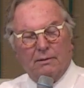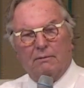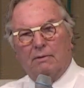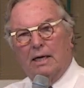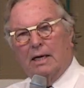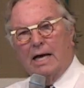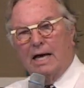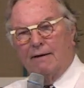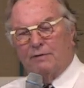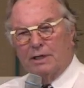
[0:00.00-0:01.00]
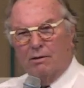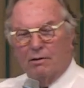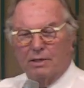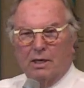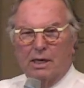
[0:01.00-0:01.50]
Well, I have to go to
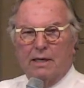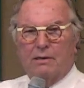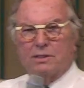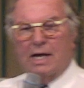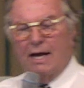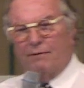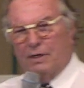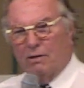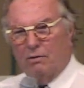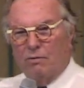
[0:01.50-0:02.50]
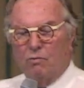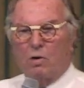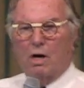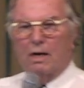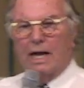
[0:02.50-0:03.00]
the cleaners. I have to go to the
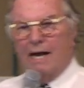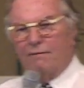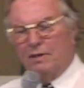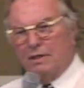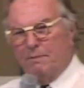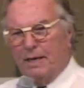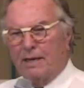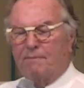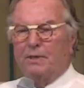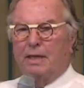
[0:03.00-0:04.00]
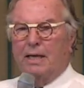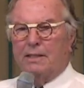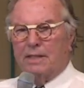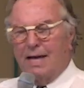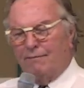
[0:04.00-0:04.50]
work. I have to pick up the
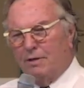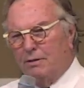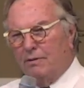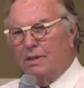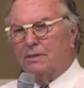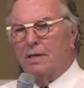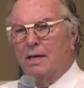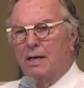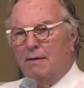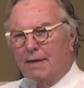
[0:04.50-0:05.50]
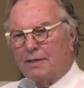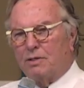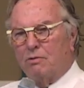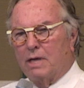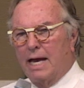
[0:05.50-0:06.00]
kids. I have to do this. That's
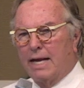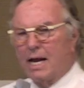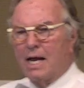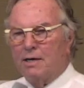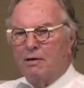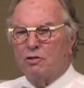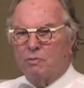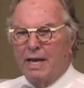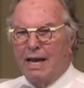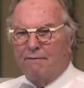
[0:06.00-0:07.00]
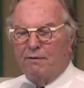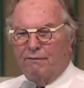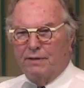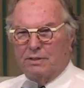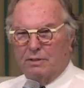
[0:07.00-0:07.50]
okay. God knows we have the
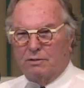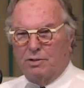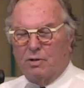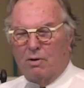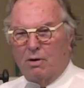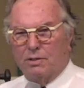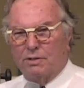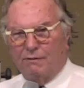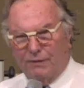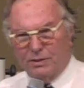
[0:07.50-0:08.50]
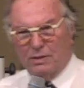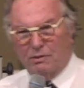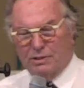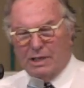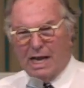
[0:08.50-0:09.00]
physical chores, the
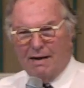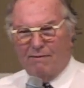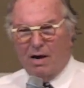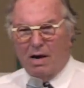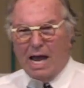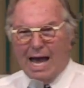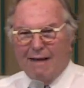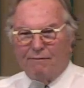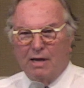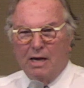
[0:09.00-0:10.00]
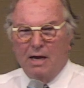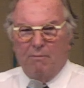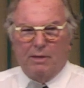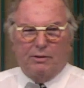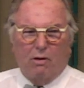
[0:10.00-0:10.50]
physical side of our life.
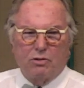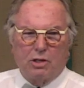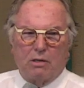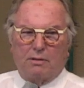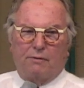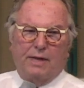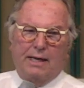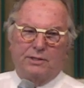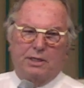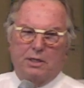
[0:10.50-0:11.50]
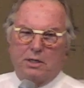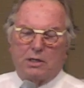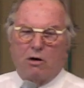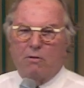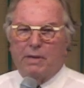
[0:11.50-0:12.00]
But those aren't the things that
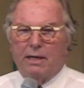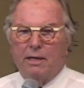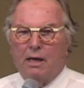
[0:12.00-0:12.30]
determine